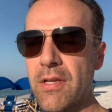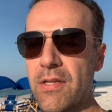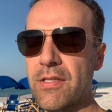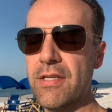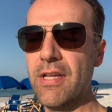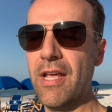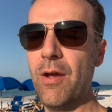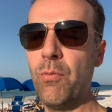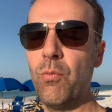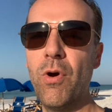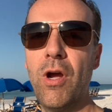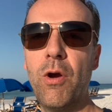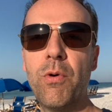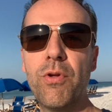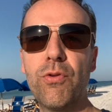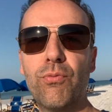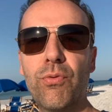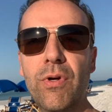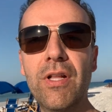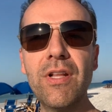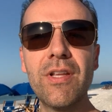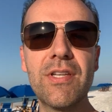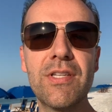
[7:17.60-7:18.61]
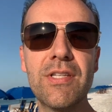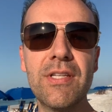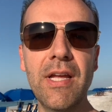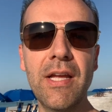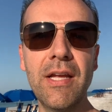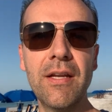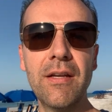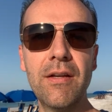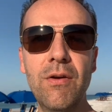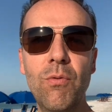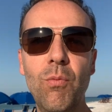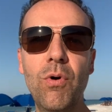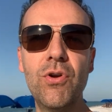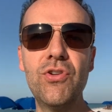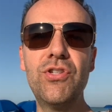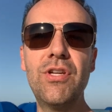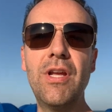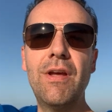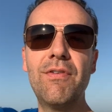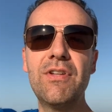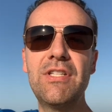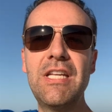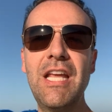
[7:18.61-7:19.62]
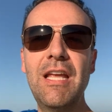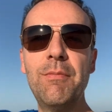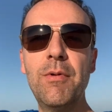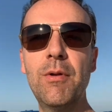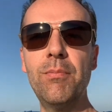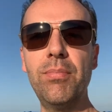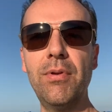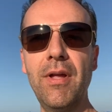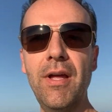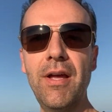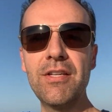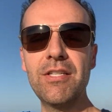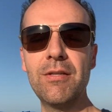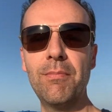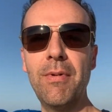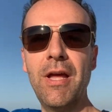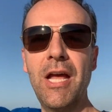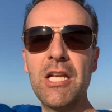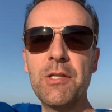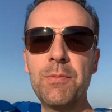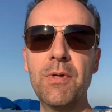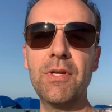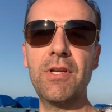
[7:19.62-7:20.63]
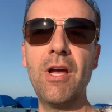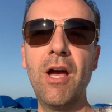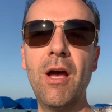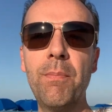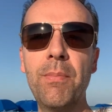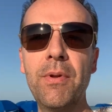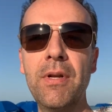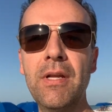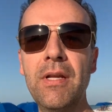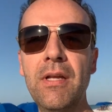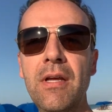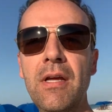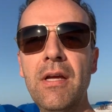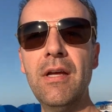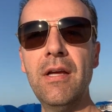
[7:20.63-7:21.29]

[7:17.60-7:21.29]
Same way with real estate. Once you have a team in place, a management company,